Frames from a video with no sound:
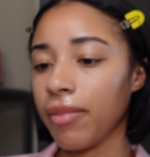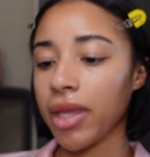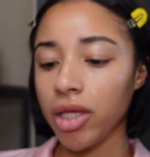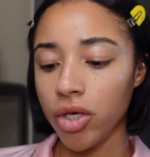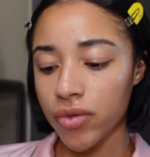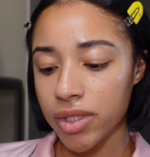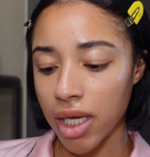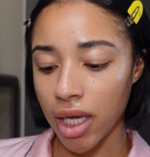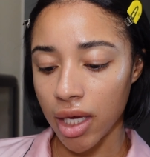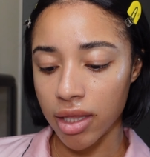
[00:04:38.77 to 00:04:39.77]
been
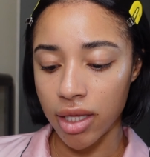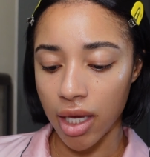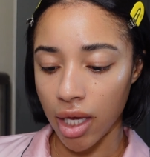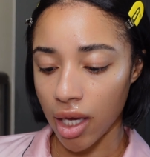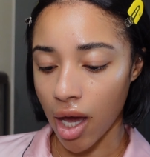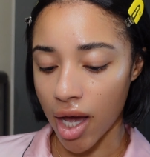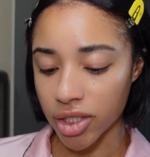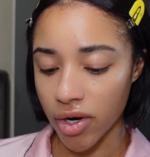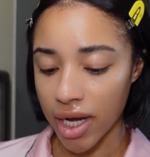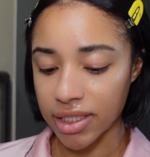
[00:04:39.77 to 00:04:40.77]
using the
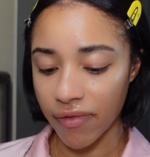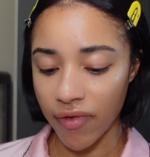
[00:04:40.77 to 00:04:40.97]
CosRx